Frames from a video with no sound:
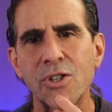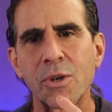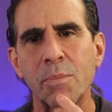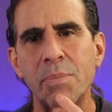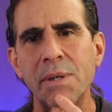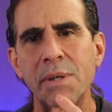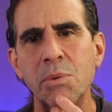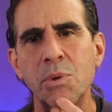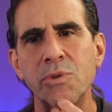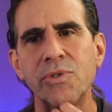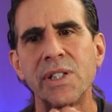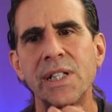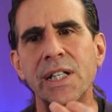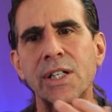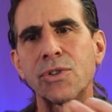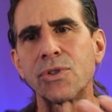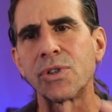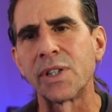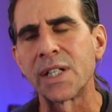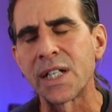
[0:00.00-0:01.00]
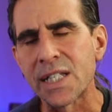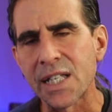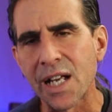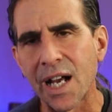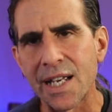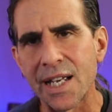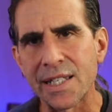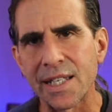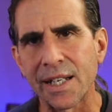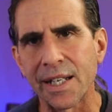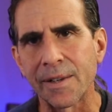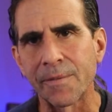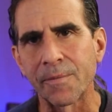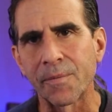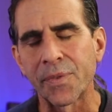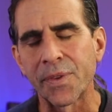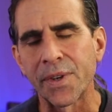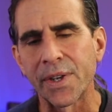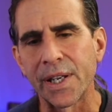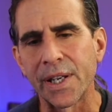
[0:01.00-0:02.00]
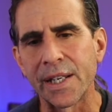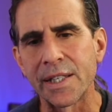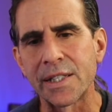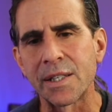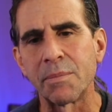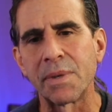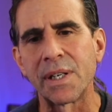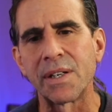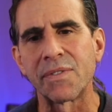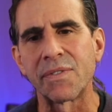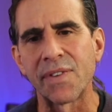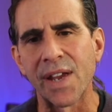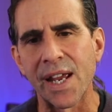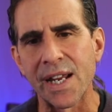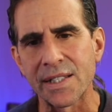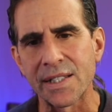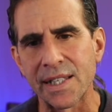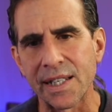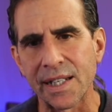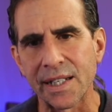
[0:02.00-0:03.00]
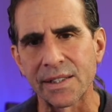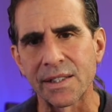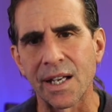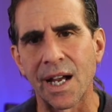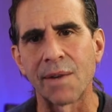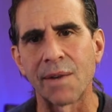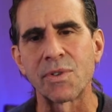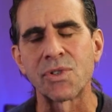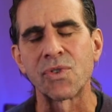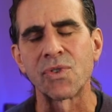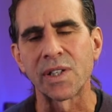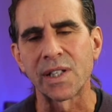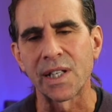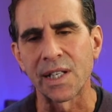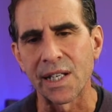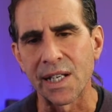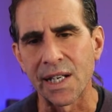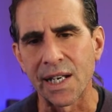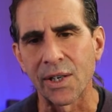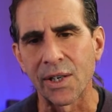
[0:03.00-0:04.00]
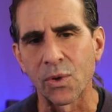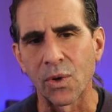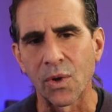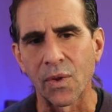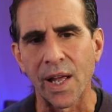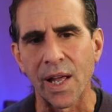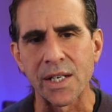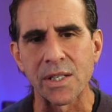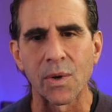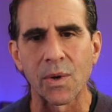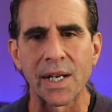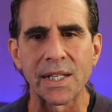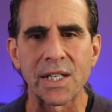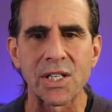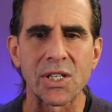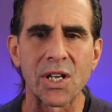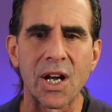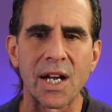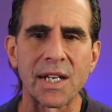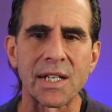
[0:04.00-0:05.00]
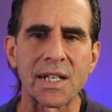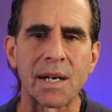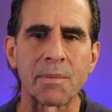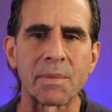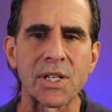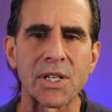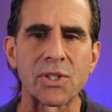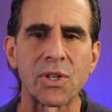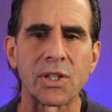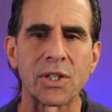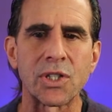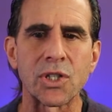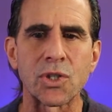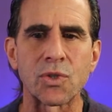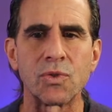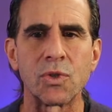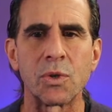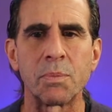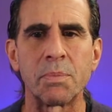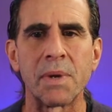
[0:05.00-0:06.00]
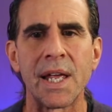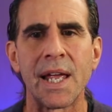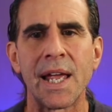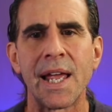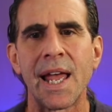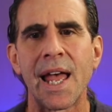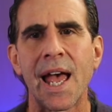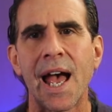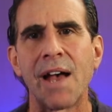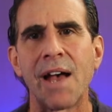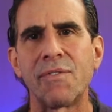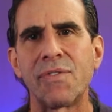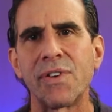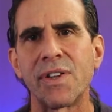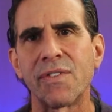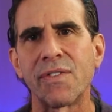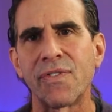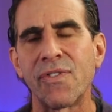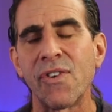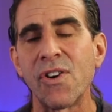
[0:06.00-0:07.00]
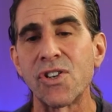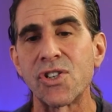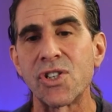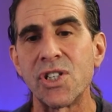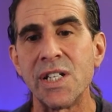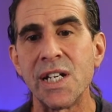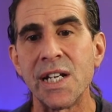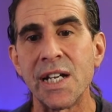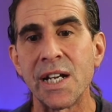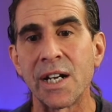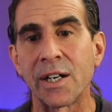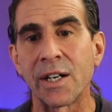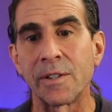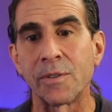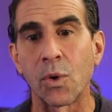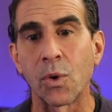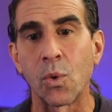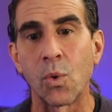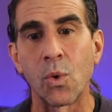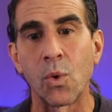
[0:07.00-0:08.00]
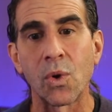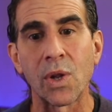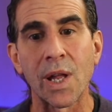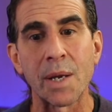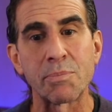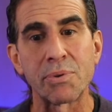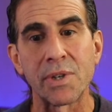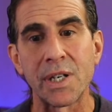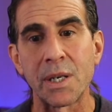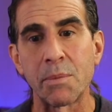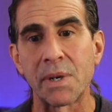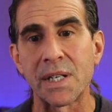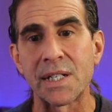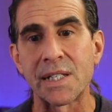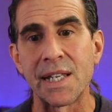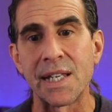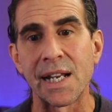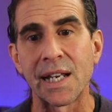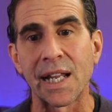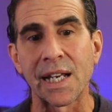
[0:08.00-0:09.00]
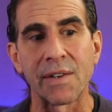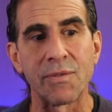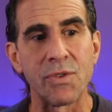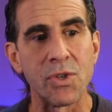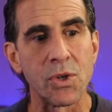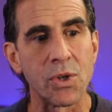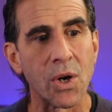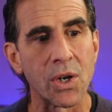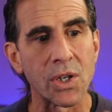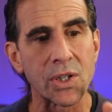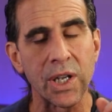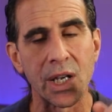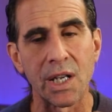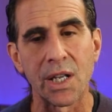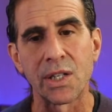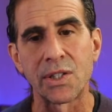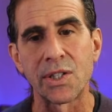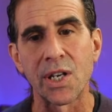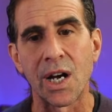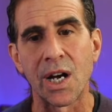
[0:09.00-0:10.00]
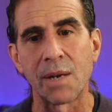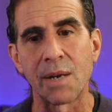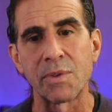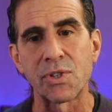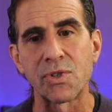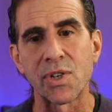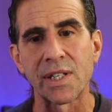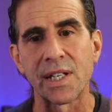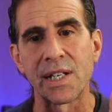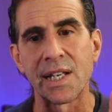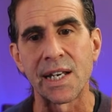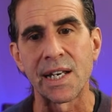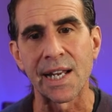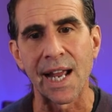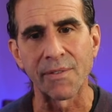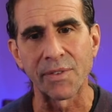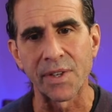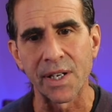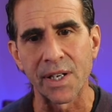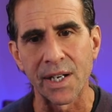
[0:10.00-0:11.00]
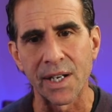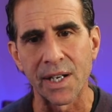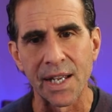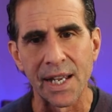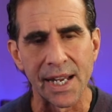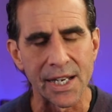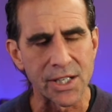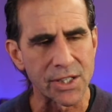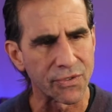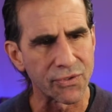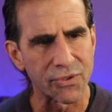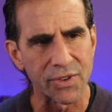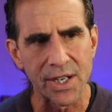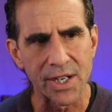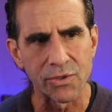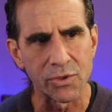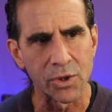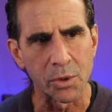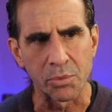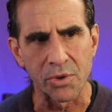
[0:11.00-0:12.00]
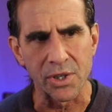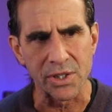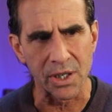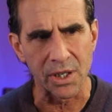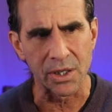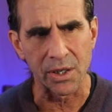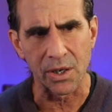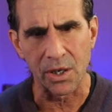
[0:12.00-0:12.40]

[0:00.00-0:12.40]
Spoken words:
So people were really criticizing intermittent fasting and time restricted eating and all that. So I decided I'm going to start this group. And for the first year, all I pretty much did, like if you go to time restricted eating, it's a free group, Chris.